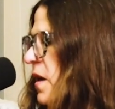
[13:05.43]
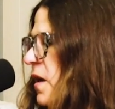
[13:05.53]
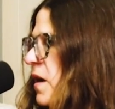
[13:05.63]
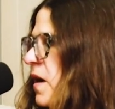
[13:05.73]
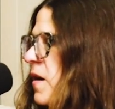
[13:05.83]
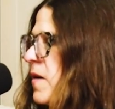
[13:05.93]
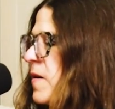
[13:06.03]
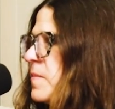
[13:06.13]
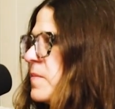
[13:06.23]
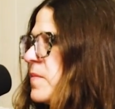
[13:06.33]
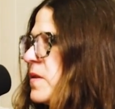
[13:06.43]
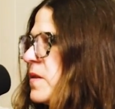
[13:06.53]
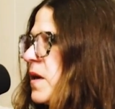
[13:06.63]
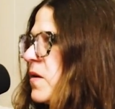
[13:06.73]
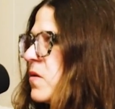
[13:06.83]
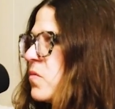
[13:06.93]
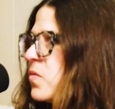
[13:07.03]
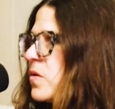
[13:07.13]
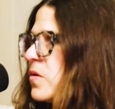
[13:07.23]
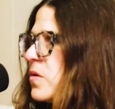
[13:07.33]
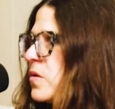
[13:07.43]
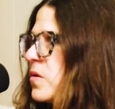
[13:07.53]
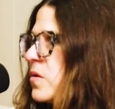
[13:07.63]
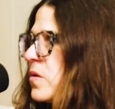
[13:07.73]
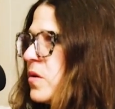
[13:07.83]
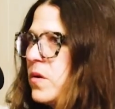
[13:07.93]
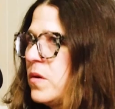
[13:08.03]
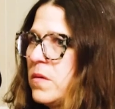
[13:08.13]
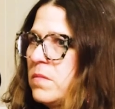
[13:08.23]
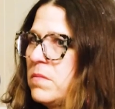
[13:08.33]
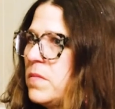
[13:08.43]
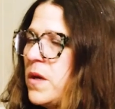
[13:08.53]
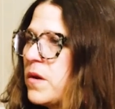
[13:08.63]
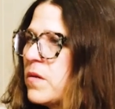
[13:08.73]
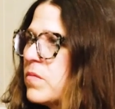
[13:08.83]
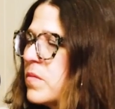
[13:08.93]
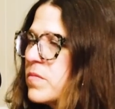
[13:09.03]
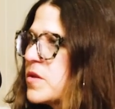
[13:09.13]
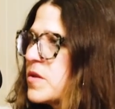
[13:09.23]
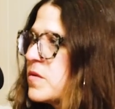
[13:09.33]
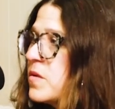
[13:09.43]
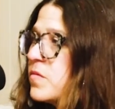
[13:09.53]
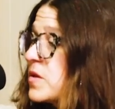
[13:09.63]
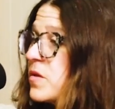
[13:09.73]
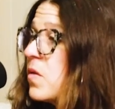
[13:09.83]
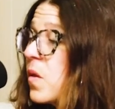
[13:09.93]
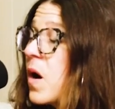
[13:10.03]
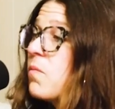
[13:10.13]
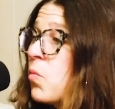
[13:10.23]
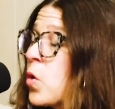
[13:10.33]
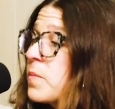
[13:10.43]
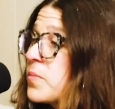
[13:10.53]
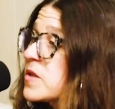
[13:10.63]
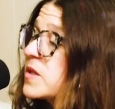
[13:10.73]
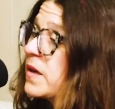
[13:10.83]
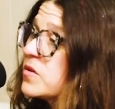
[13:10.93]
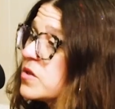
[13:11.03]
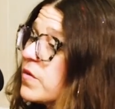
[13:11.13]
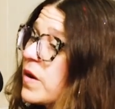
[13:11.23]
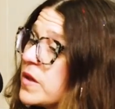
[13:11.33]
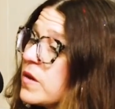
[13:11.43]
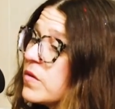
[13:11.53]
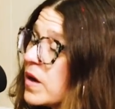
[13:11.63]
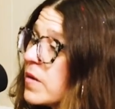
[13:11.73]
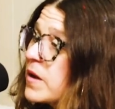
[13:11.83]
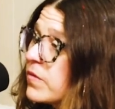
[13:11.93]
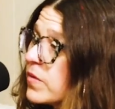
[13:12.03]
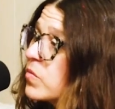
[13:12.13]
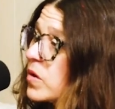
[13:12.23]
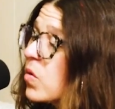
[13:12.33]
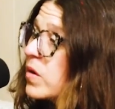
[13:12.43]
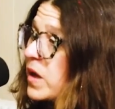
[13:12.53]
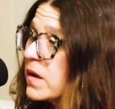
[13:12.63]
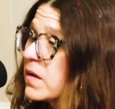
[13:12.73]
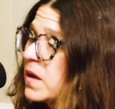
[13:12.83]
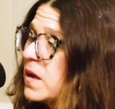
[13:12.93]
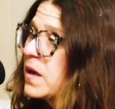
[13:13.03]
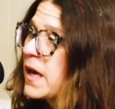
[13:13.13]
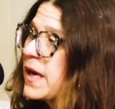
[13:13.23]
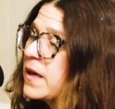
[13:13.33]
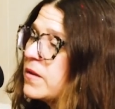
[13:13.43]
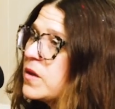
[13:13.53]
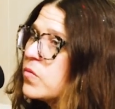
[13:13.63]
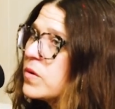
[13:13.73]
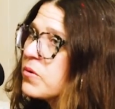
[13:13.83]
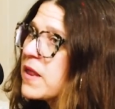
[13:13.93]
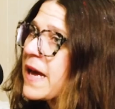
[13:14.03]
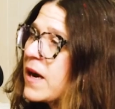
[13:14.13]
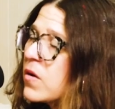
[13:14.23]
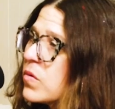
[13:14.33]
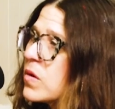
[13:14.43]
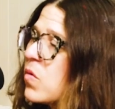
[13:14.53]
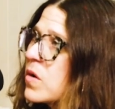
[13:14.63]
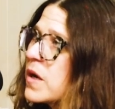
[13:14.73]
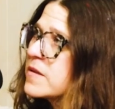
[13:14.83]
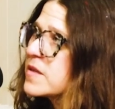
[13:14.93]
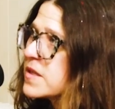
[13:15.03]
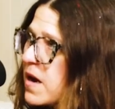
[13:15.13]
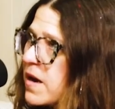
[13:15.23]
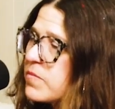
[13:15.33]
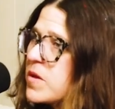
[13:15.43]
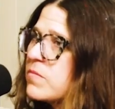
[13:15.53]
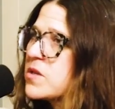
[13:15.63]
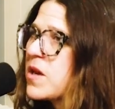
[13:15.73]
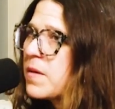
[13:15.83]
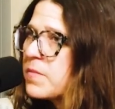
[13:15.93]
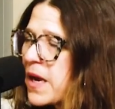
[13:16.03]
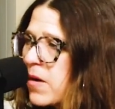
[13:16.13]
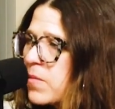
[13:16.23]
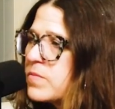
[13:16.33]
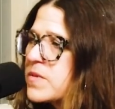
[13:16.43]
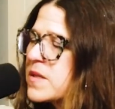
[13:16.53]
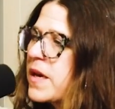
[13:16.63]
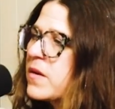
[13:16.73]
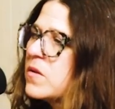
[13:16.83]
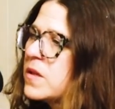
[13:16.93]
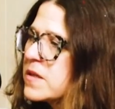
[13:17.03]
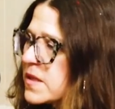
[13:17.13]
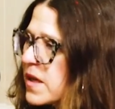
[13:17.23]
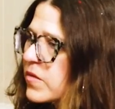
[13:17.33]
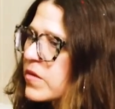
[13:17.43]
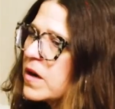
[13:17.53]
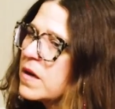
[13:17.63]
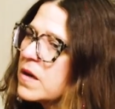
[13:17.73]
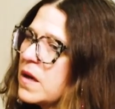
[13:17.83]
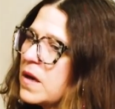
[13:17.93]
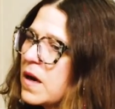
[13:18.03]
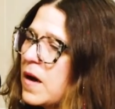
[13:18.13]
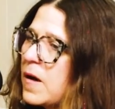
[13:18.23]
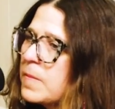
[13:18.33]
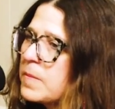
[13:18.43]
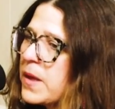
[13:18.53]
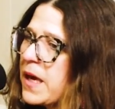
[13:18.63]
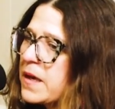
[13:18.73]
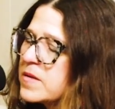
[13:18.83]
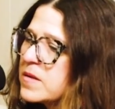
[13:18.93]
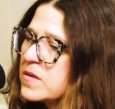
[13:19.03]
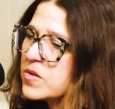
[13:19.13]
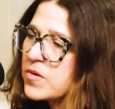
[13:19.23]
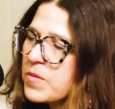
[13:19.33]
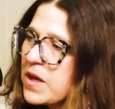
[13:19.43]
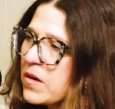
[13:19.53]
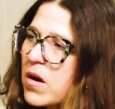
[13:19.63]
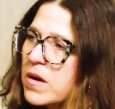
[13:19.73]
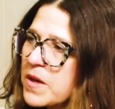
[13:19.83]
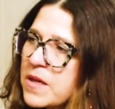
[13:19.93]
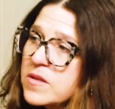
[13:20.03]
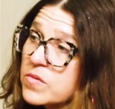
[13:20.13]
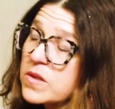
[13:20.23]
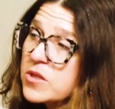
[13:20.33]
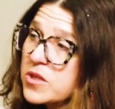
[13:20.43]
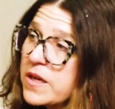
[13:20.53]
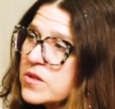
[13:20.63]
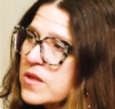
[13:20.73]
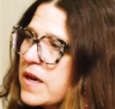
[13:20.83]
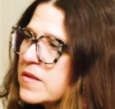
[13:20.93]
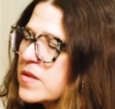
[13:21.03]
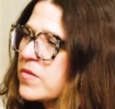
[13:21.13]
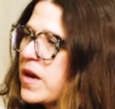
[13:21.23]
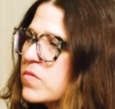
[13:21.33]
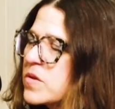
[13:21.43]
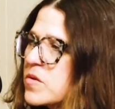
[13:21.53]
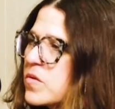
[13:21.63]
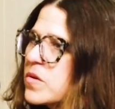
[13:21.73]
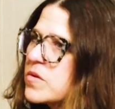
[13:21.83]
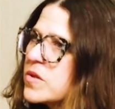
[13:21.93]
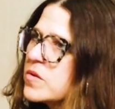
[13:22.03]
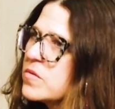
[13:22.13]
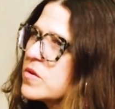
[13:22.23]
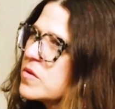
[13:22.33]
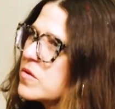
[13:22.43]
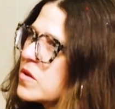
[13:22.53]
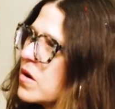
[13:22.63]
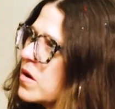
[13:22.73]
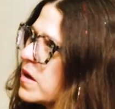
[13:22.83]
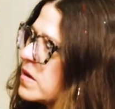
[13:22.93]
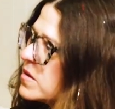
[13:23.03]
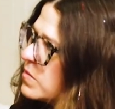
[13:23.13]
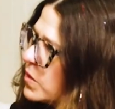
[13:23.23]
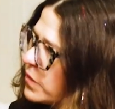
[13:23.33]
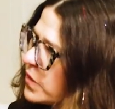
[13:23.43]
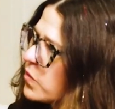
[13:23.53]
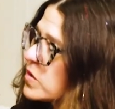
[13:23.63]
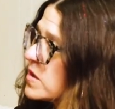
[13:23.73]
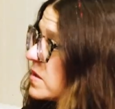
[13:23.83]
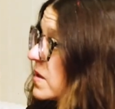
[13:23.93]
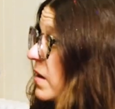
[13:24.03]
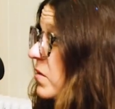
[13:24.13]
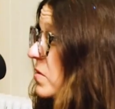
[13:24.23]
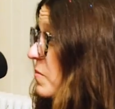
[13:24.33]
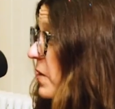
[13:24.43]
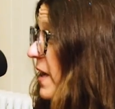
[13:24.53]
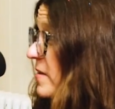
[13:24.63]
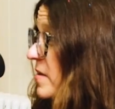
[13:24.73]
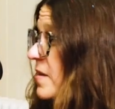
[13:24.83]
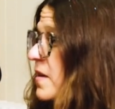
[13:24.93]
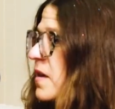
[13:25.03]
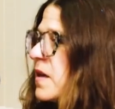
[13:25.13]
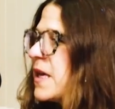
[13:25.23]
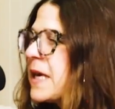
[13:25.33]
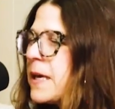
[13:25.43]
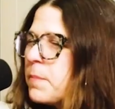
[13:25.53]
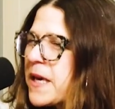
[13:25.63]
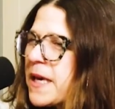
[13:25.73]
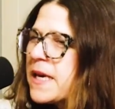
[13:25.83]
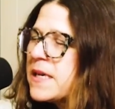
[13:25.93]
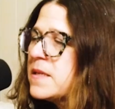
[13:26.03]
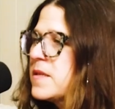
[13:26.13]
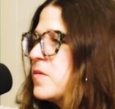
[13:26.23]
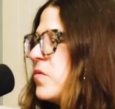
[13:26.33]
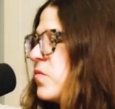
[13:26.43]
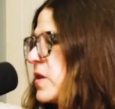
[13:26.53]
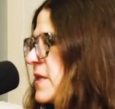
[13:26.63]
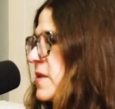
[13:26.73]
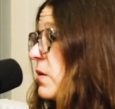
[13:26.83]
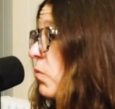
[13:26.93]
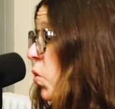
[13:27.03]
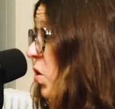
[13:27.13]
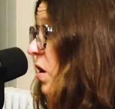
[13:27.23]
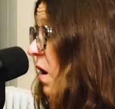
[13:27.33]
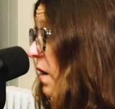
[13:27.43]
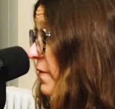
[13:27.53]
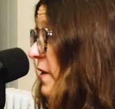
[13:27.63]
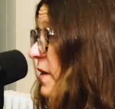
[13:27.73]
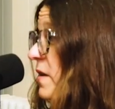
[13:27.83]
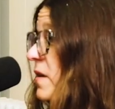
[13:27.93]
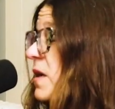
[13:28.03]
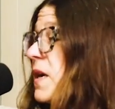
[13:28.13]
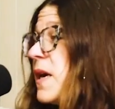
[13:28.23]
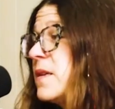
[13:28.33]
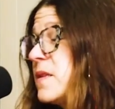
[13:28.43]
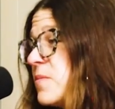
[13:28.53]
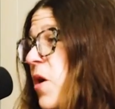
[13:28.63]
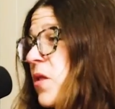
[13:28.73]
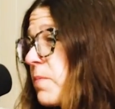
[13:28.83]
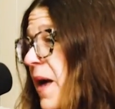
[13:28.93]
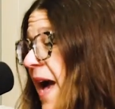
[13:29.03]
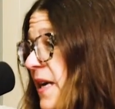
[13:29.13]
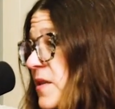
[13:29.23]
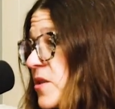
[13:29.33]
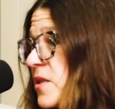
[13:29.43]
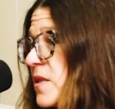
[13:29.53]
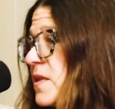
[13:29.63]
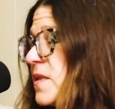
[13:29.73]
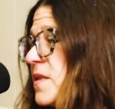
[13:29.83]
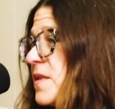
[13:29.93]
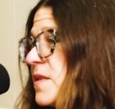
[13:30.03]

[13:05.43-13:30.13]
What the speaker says: There were, there was a lot more percentage of revenue coming from recording, and you would plan out recordings, time an album cycle, etc. And the streaming economy has really changed that. So now we're sort of starting to move towards a singles-based EPs. You're releasing more often in smaller packages.